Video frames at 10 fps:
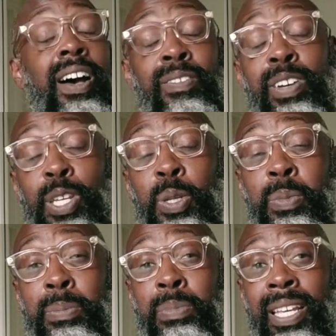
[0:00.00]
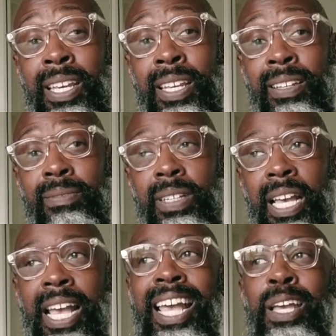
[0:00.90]
of a human being
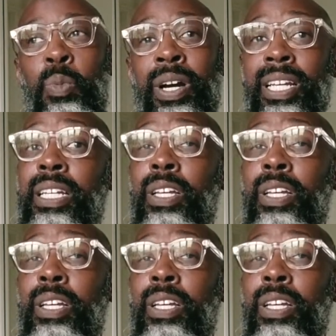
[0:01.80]
and what